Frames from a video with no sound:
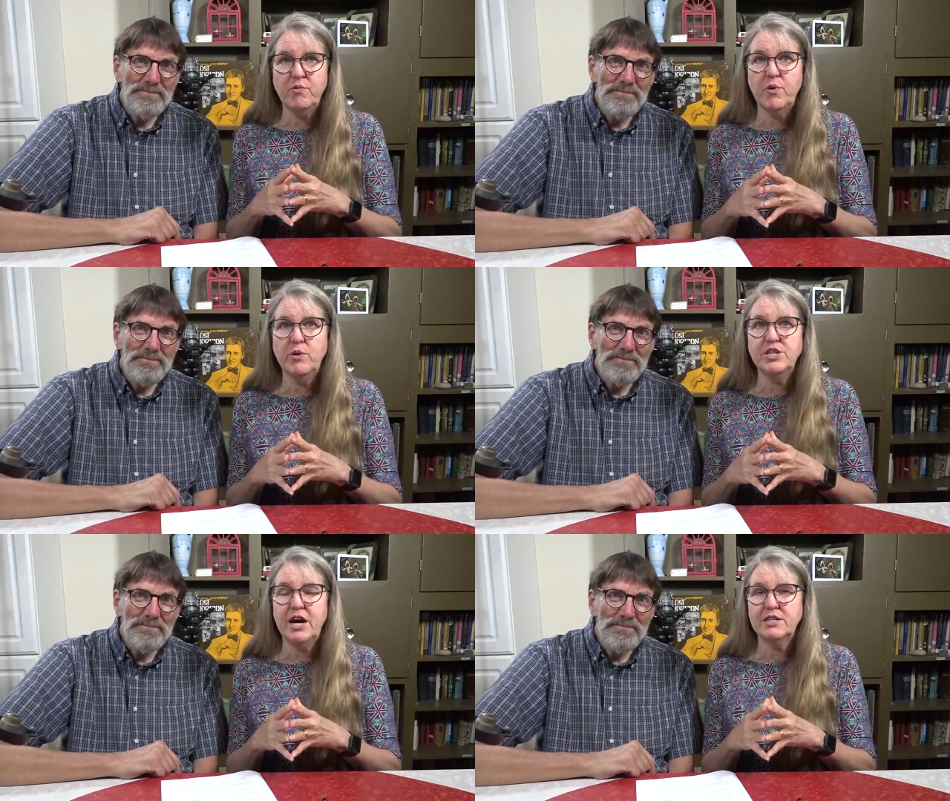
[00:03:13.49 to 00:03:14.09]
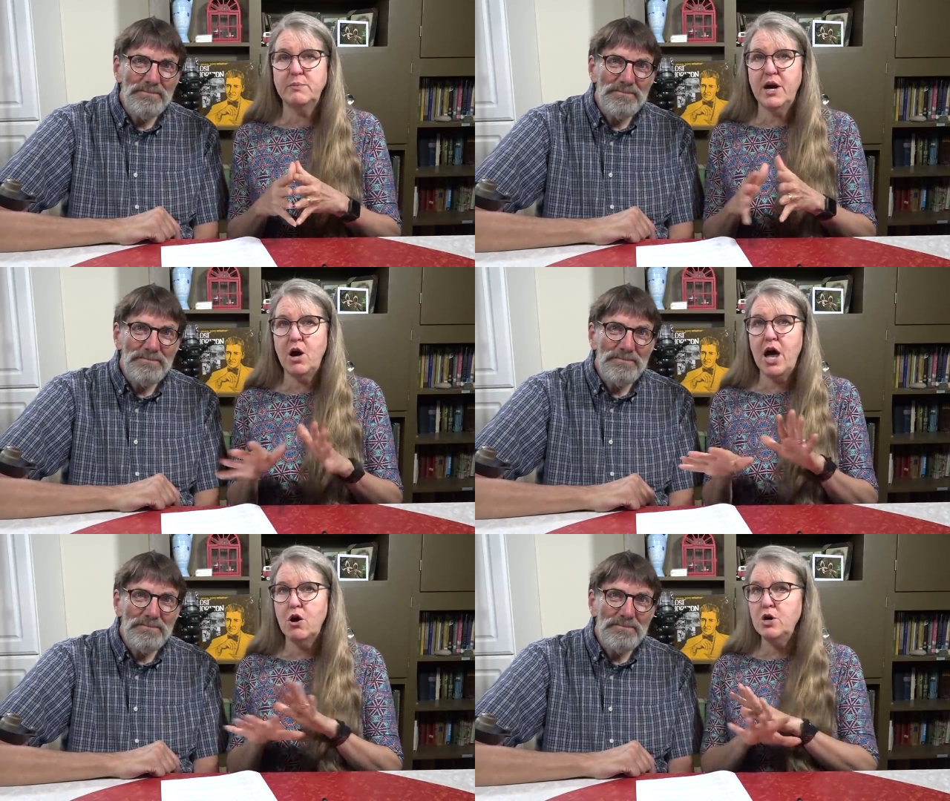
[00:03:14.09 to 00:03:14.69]
Speaker 1: room, we talked
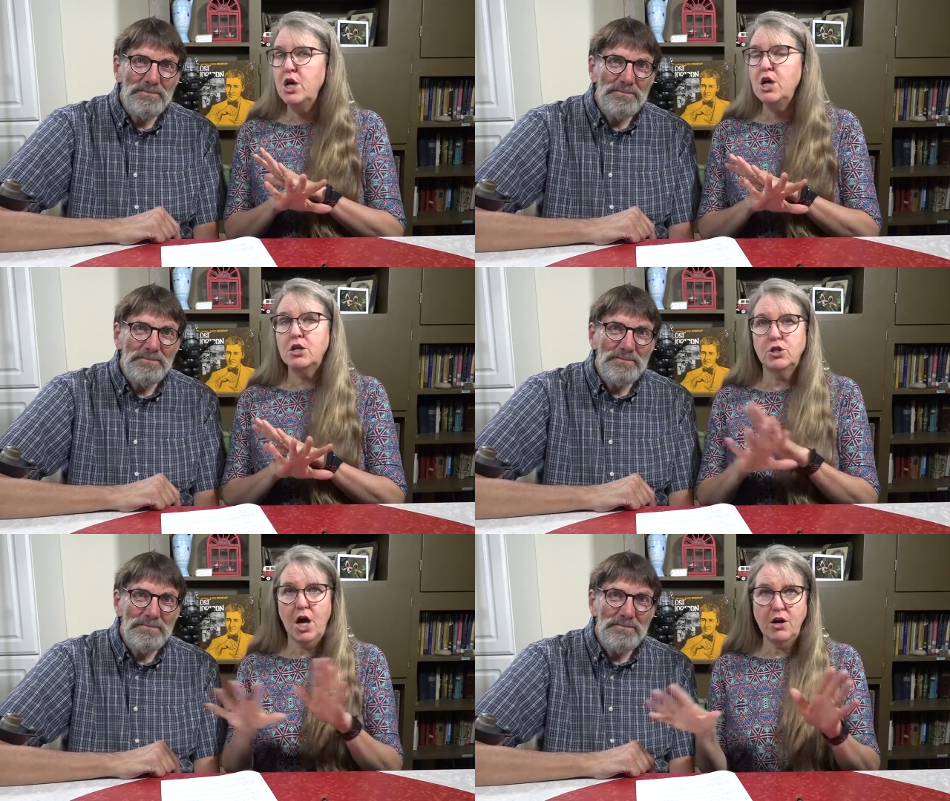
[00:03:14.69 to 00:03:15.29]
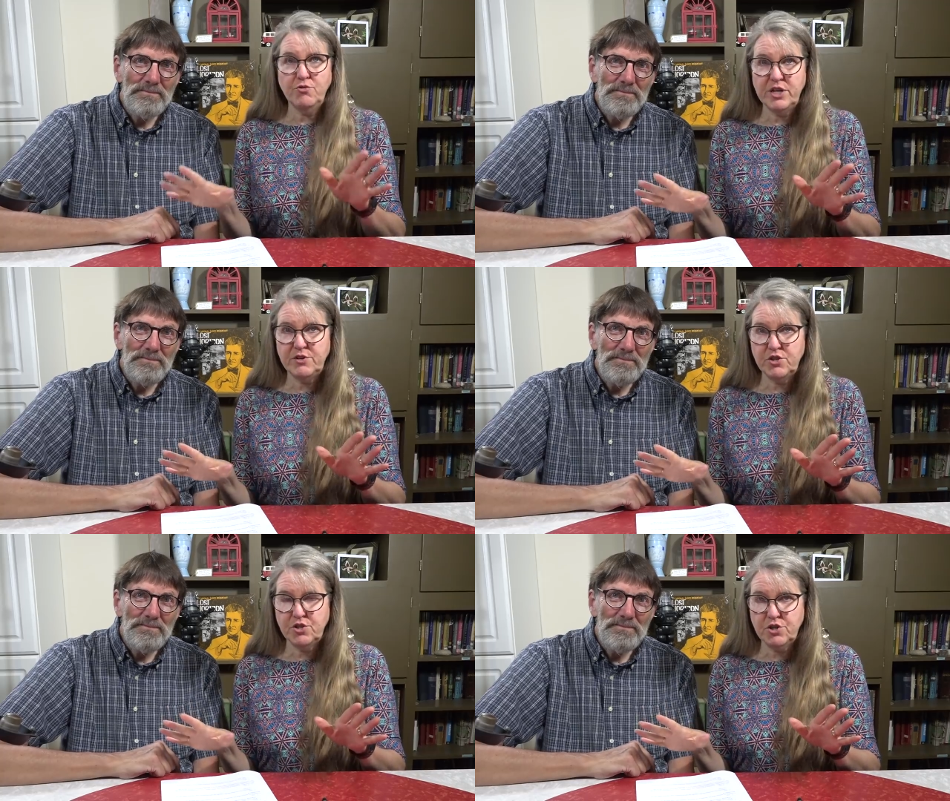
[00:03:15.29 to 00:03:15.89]
about how laundry
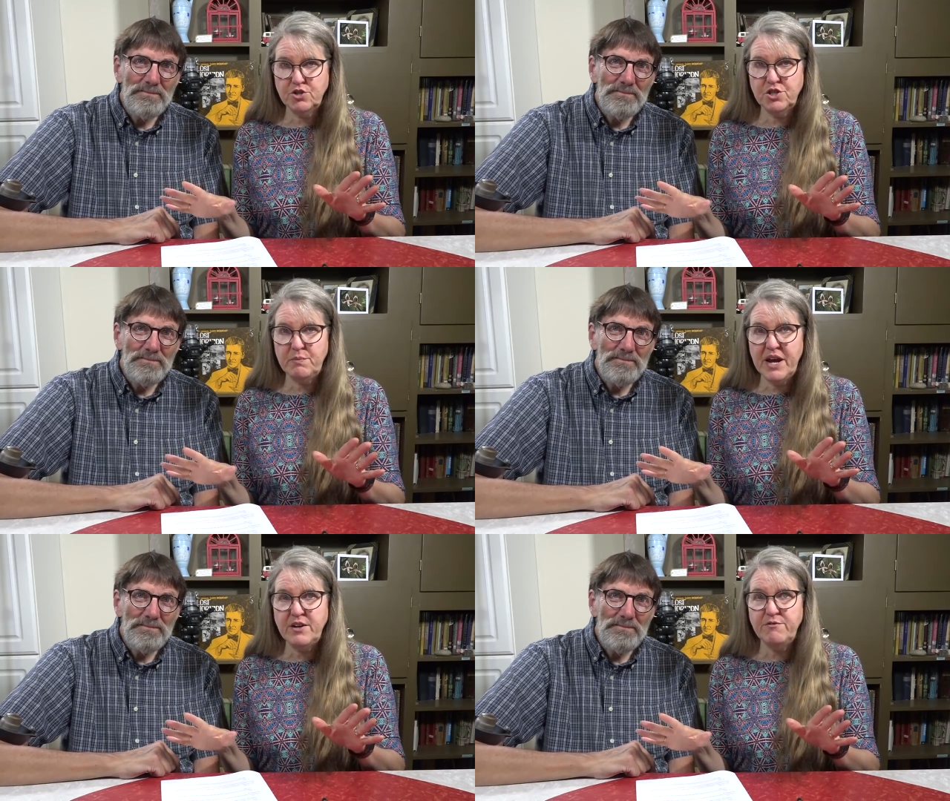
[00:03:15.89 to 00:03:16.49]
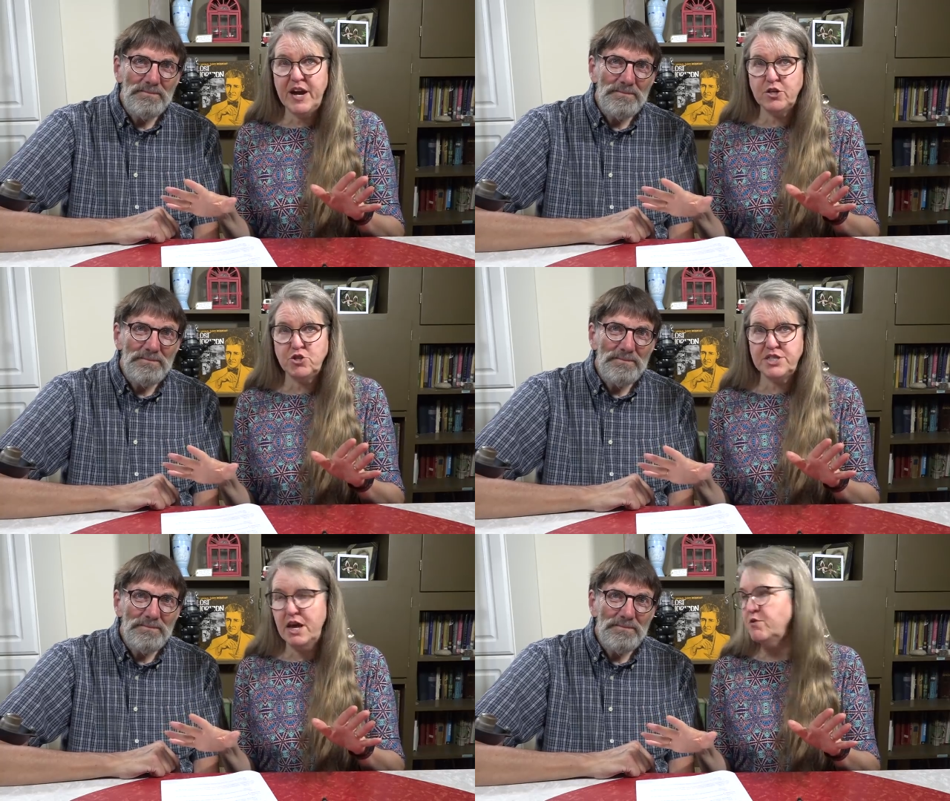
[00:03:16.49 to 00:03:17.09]
detergent
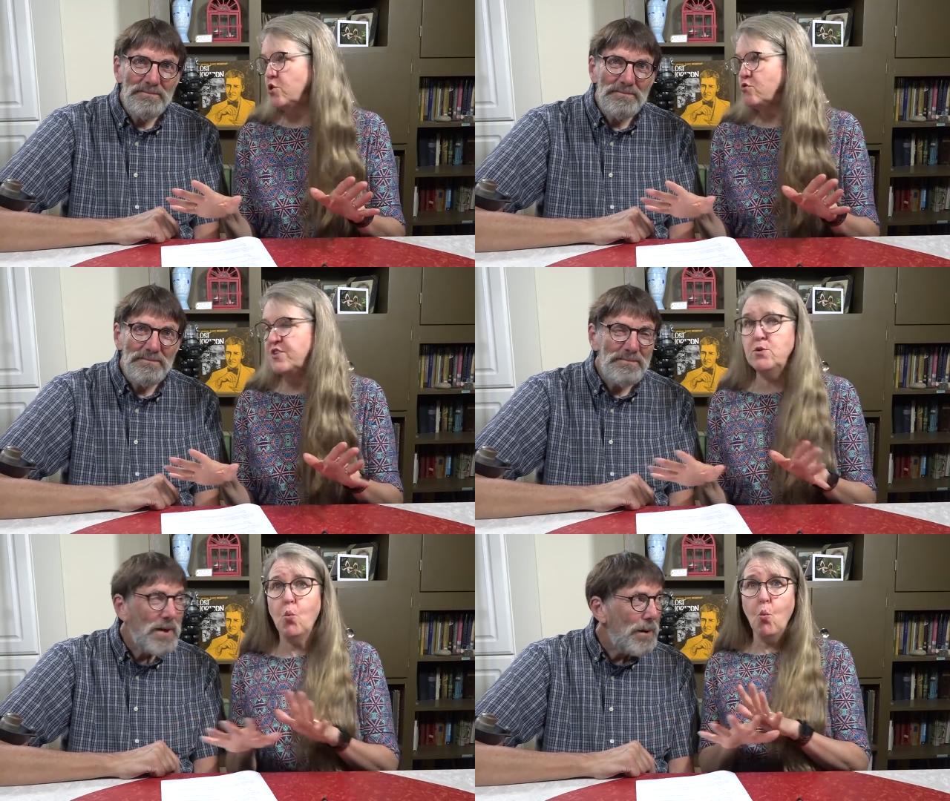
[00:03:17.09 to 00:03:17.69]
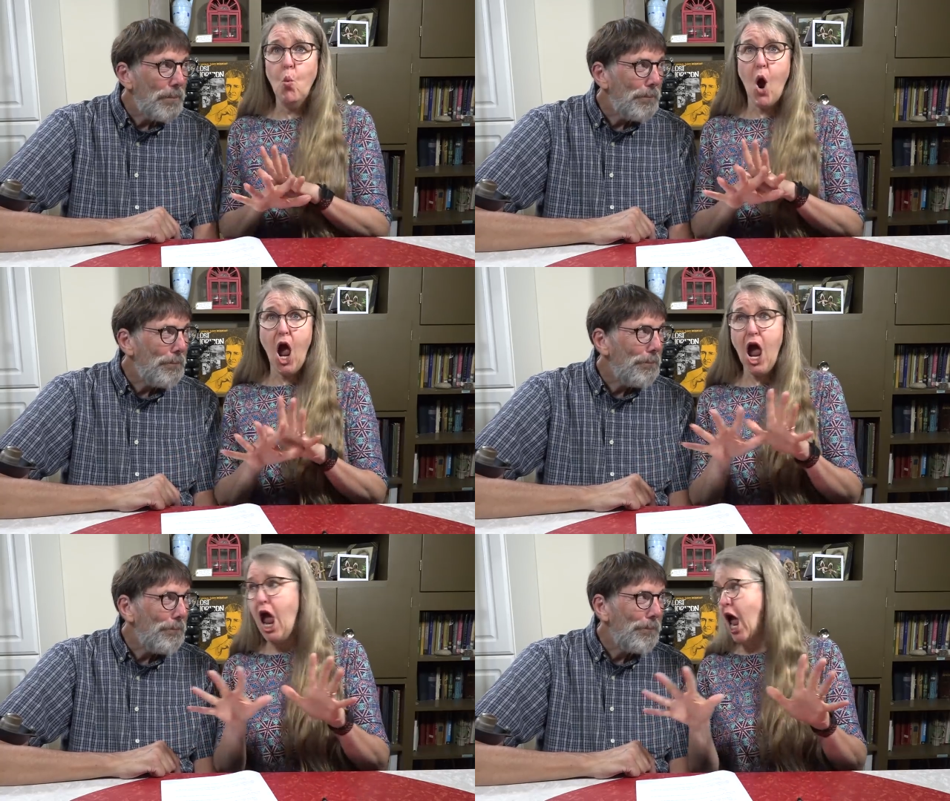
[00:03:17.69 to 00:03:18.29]
manufacturers have you using
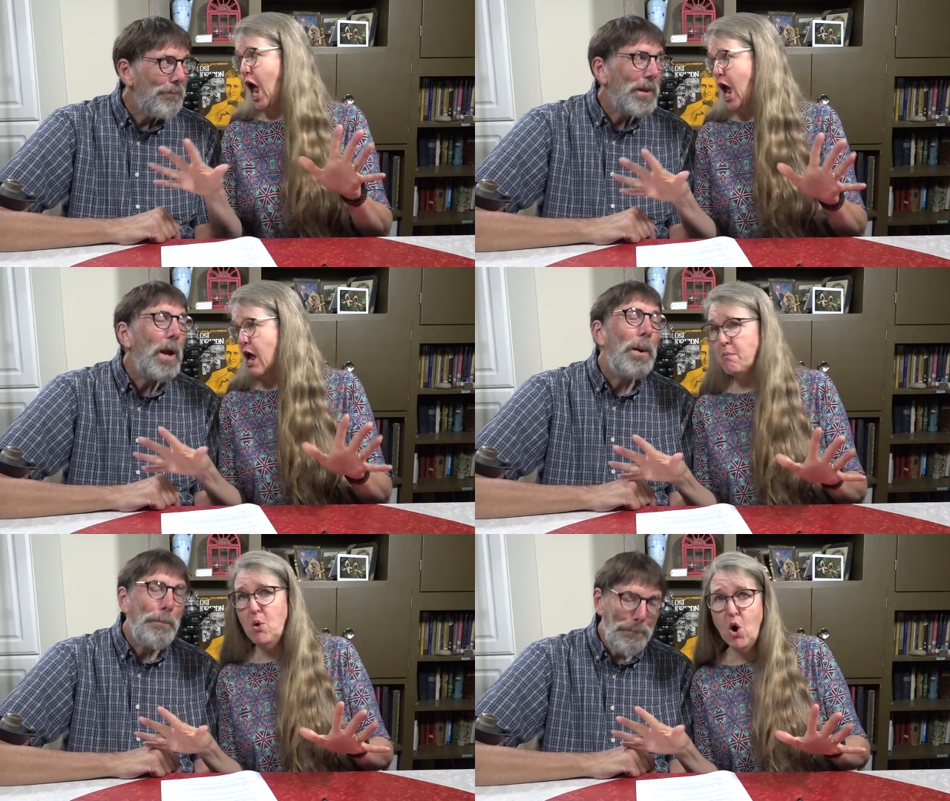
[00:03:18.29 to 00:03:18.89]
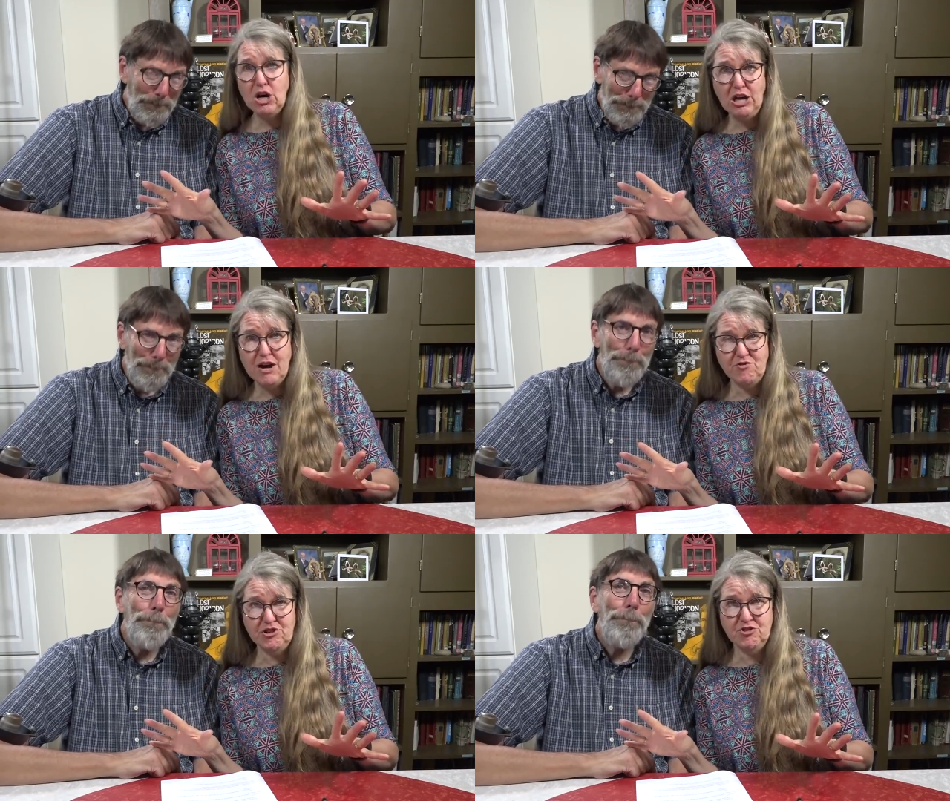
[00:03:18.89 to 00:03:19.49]
way more
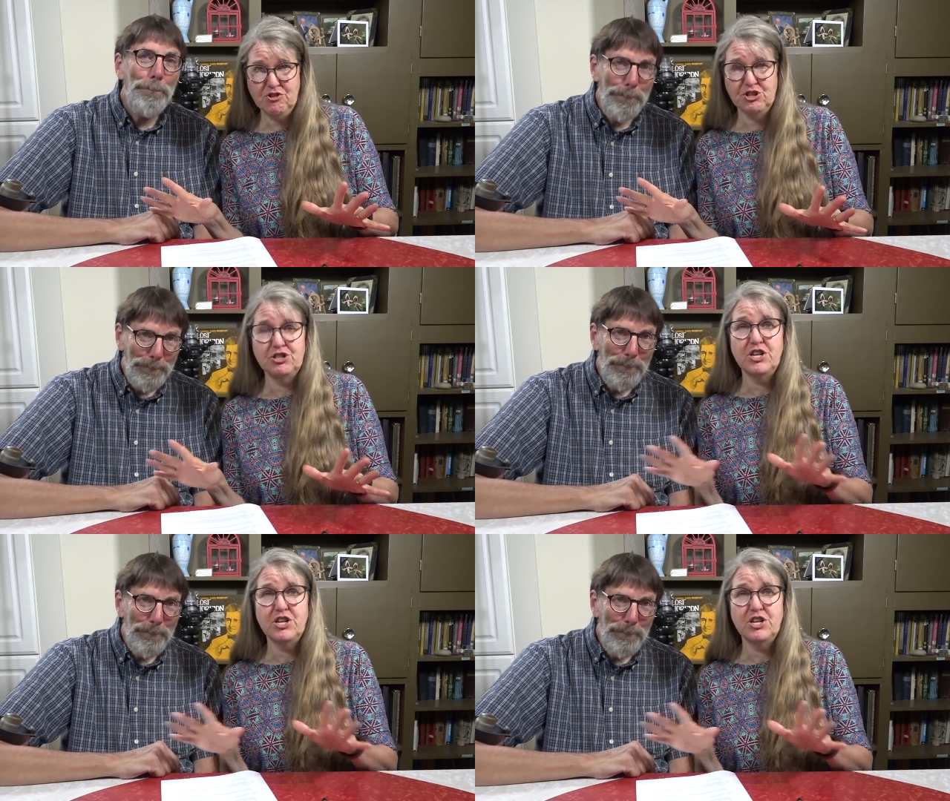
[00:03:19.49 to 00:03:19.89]
laundry detergent